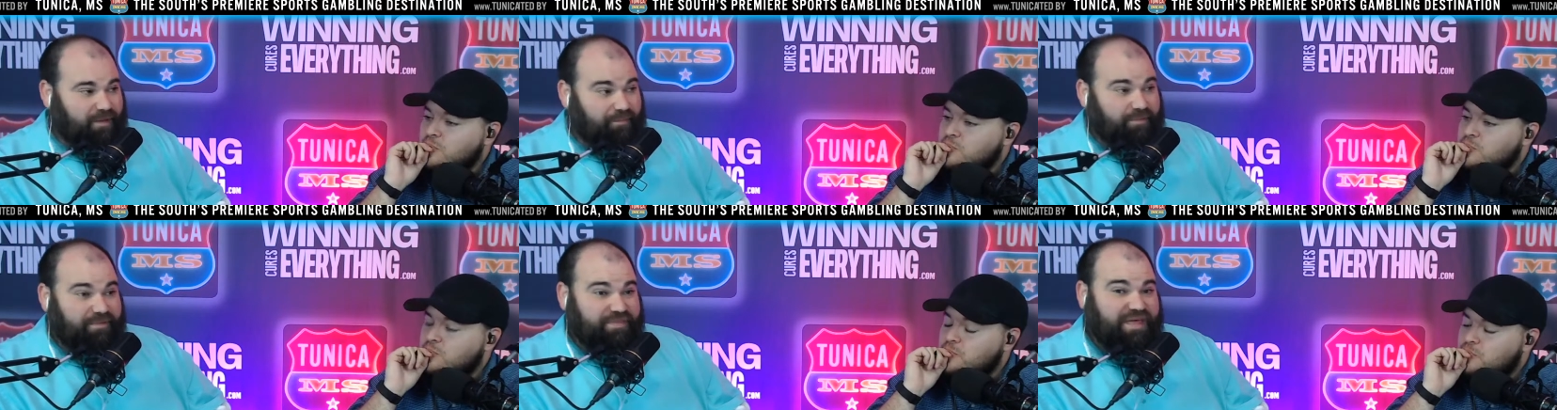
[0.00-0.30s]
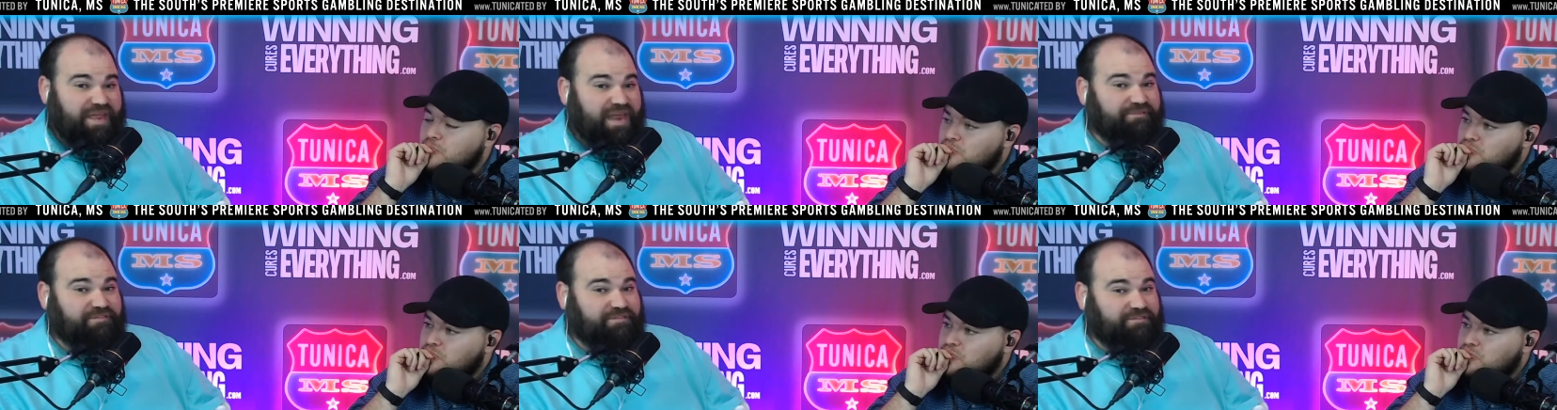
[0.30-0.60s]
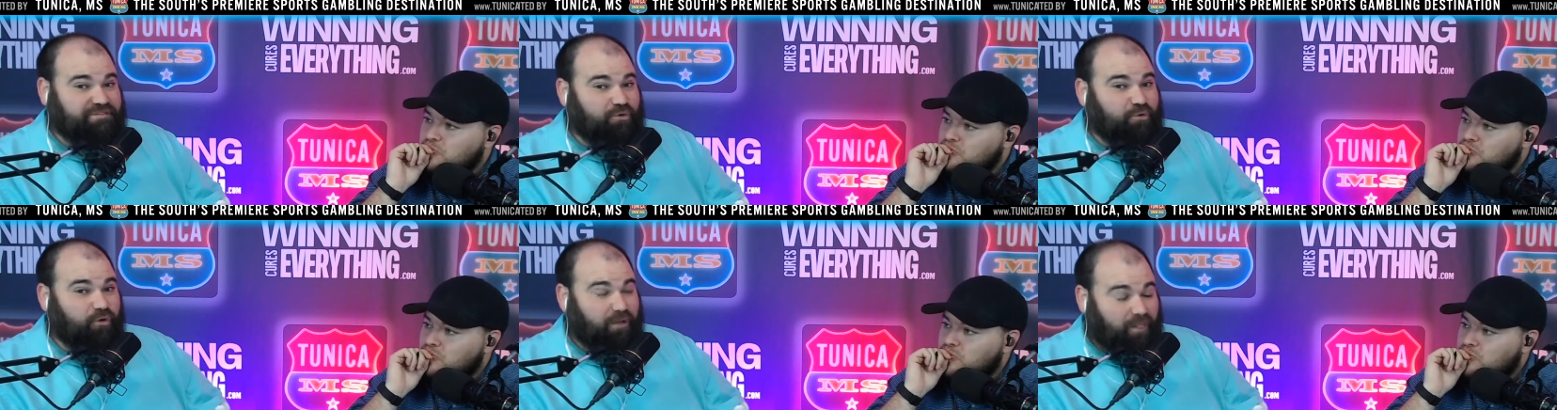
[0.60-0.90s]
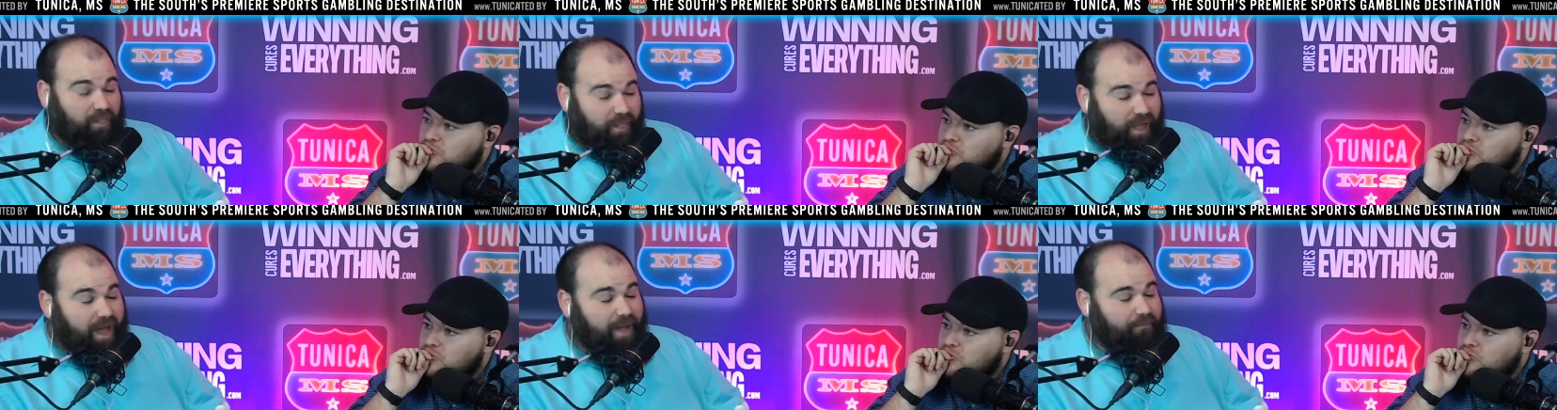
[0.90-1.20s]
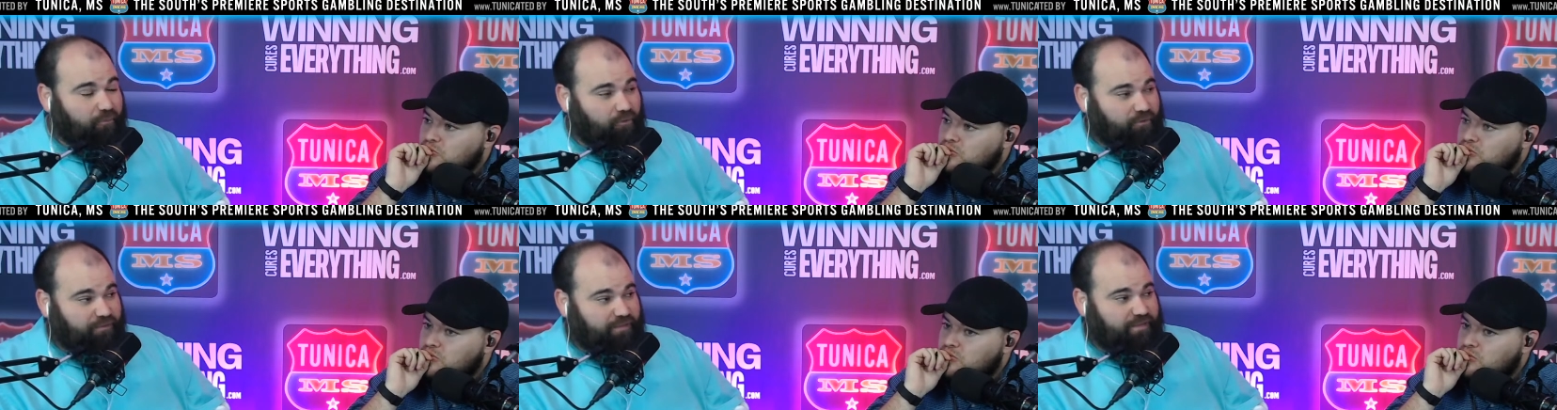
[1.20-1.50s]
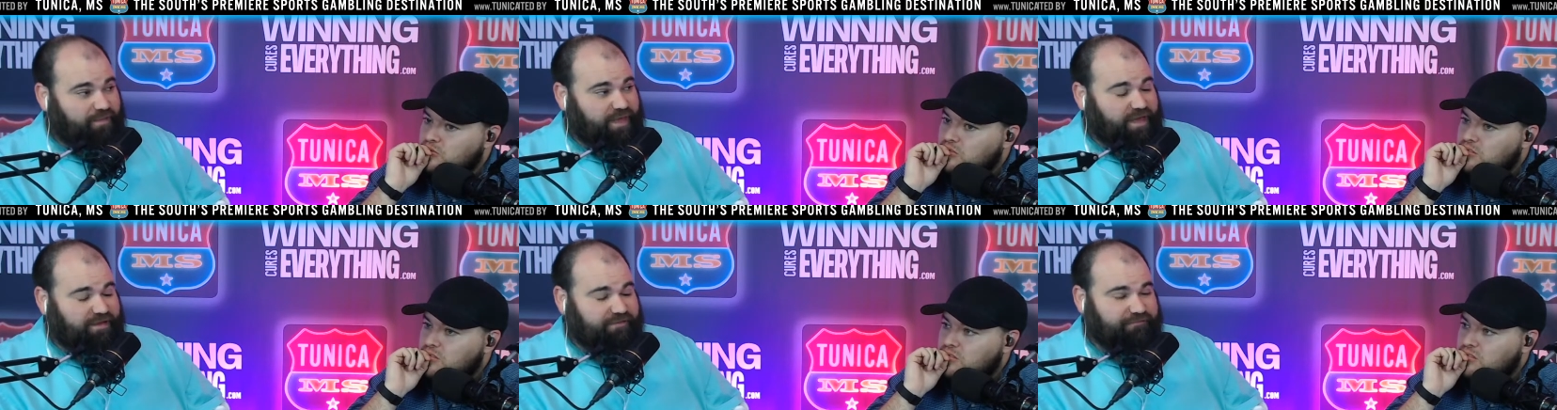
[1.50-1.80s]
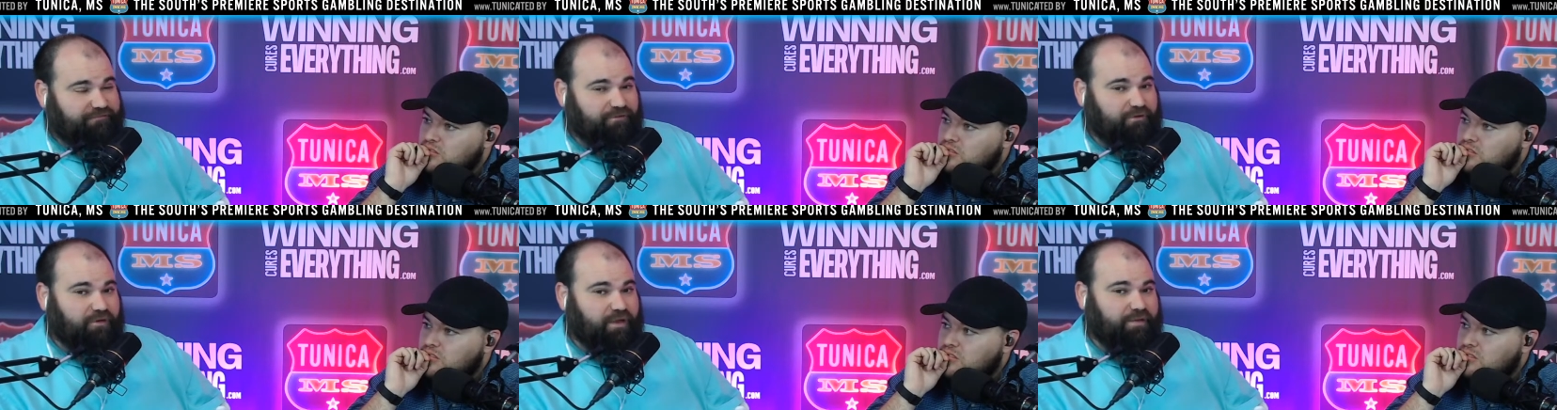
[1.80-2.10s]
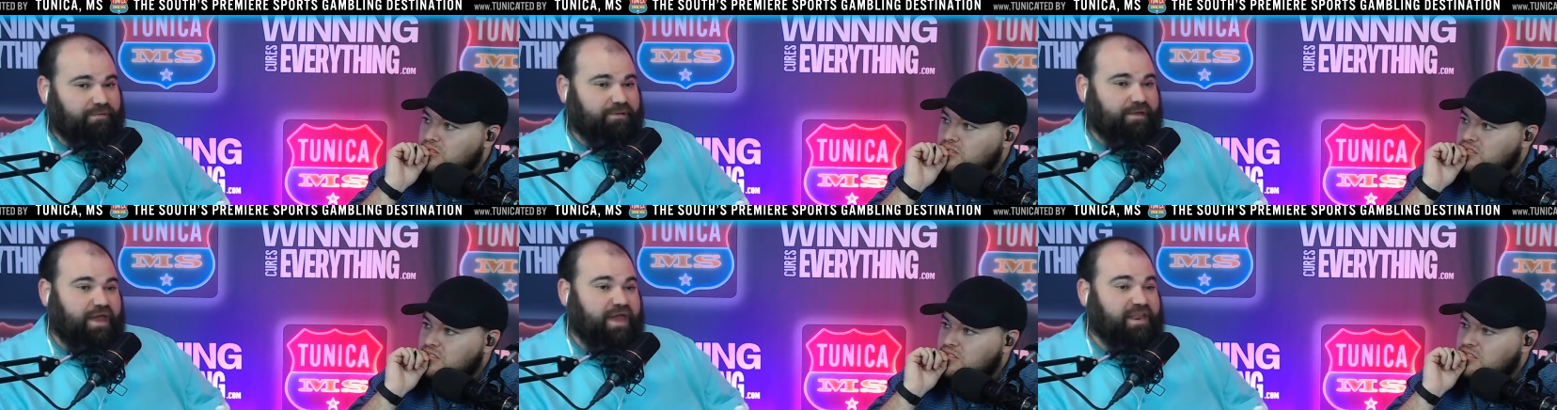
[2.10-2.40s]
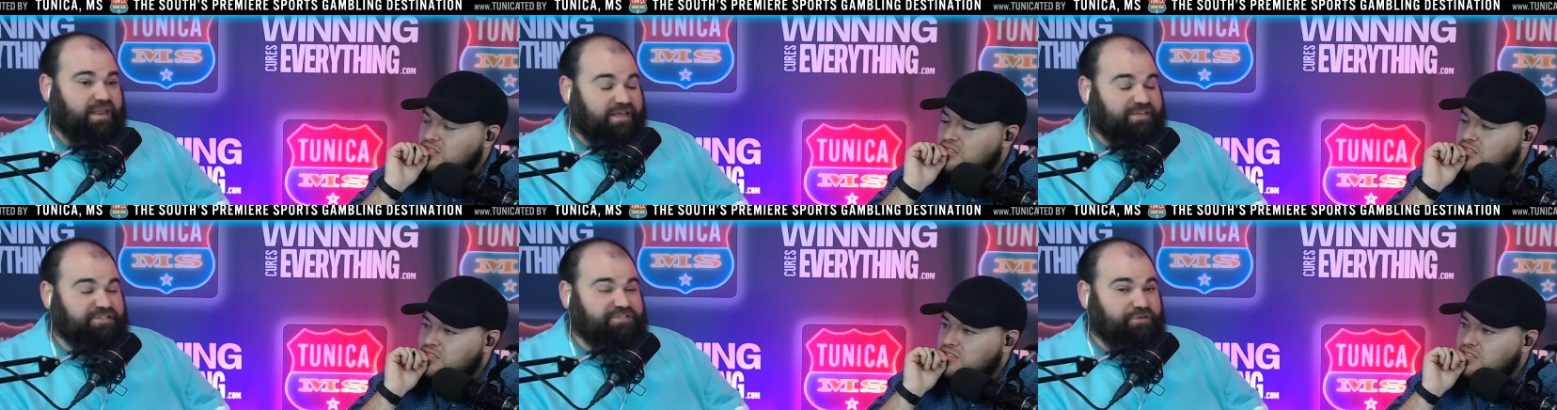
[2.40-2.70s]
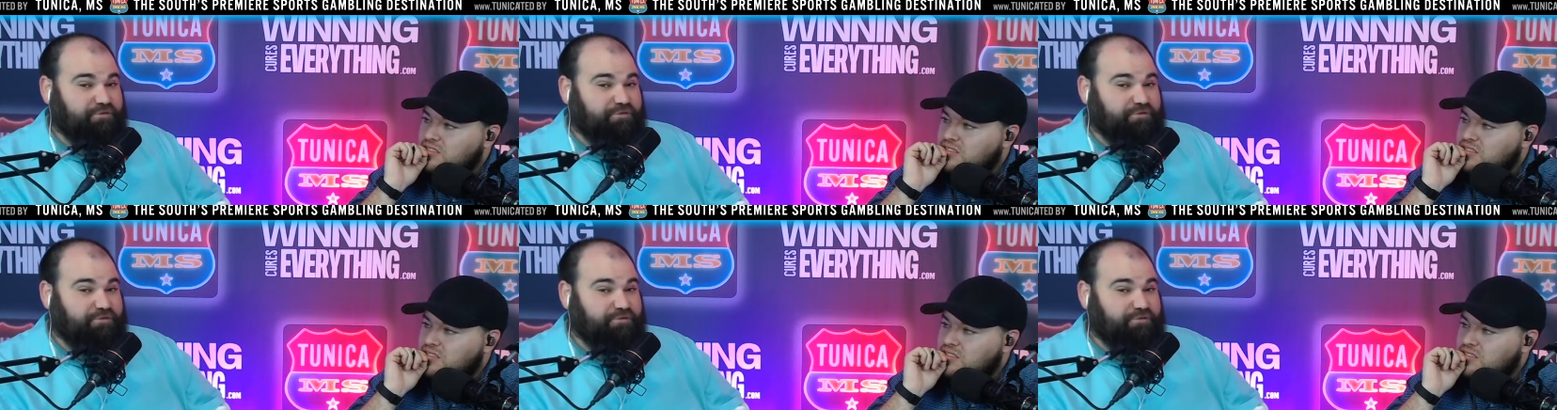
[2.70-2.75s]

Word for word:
Speaker 1: mean, they'd have to score a lot more than that unless you